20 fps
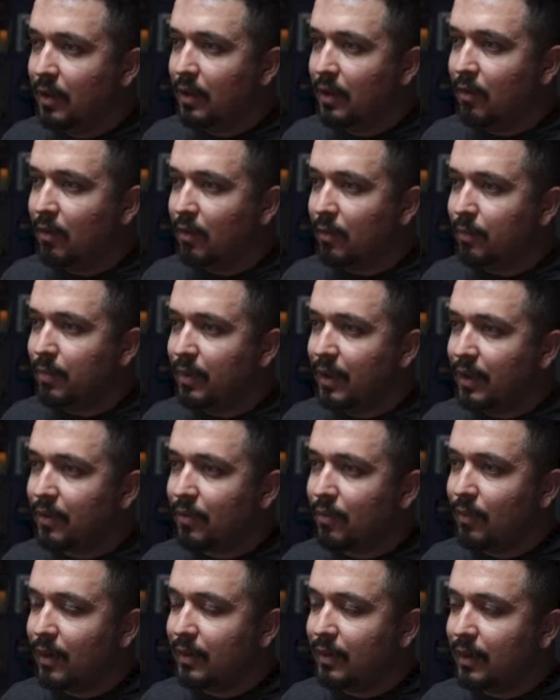or
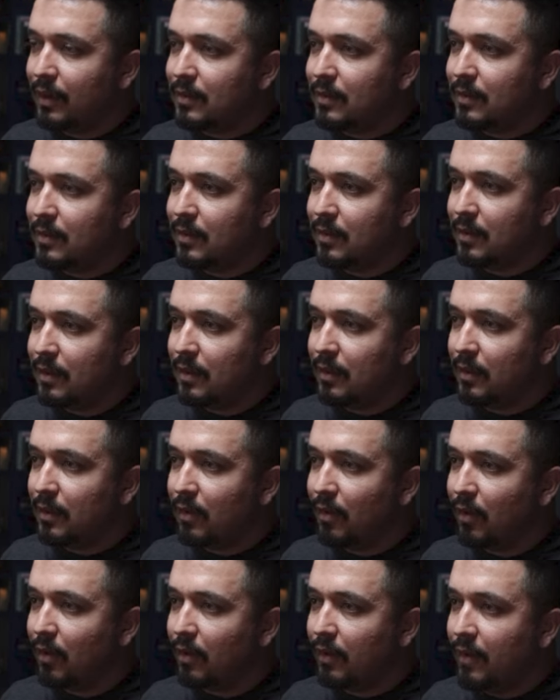+1, that's
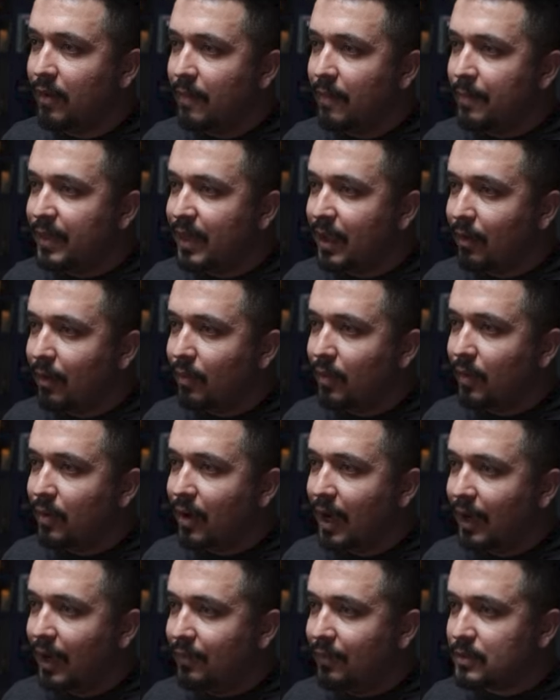long. Now you
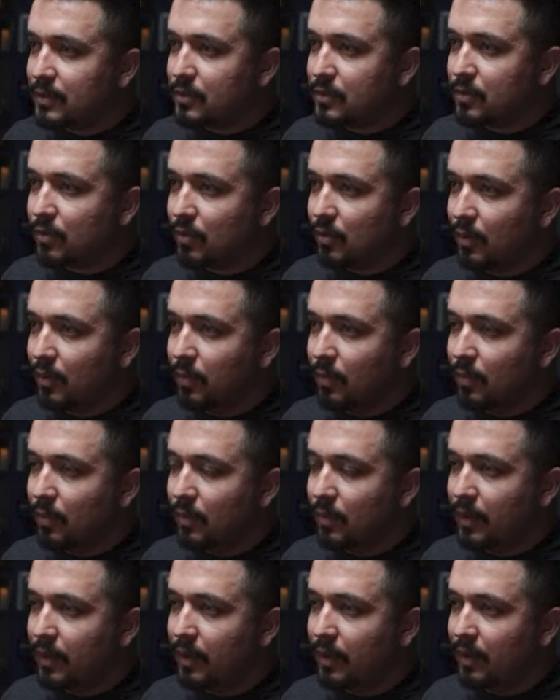have a scroll
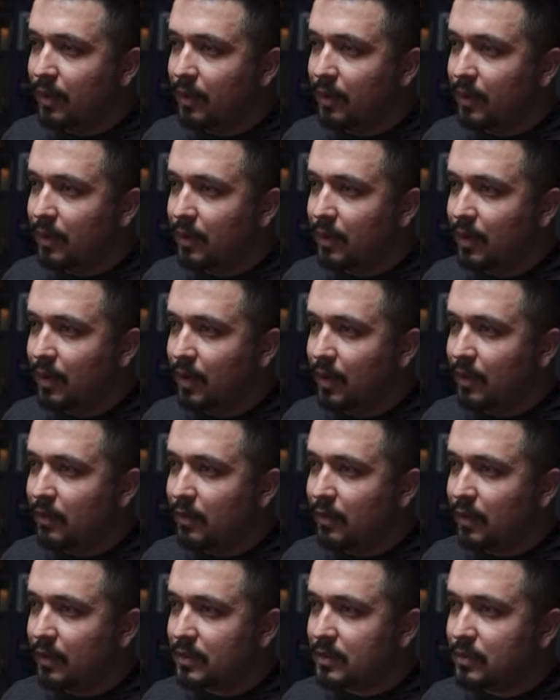here,
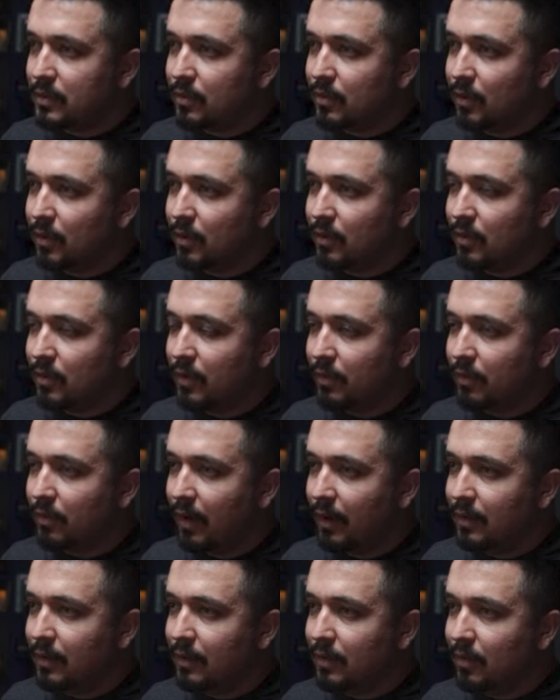you can scroll to the
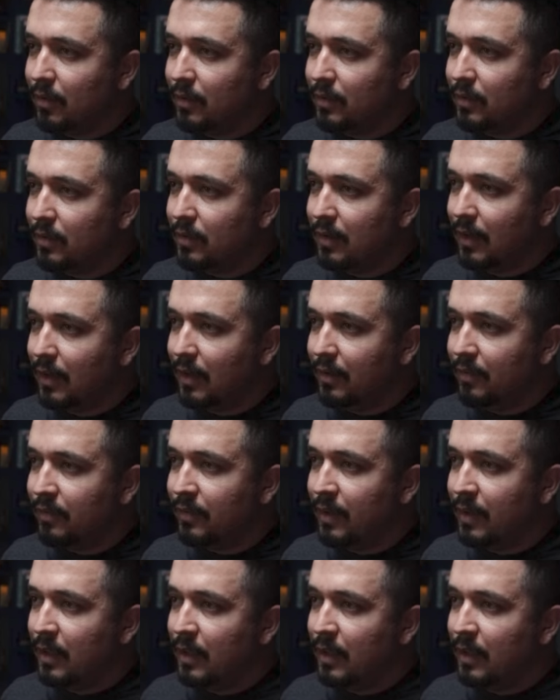right or to the left.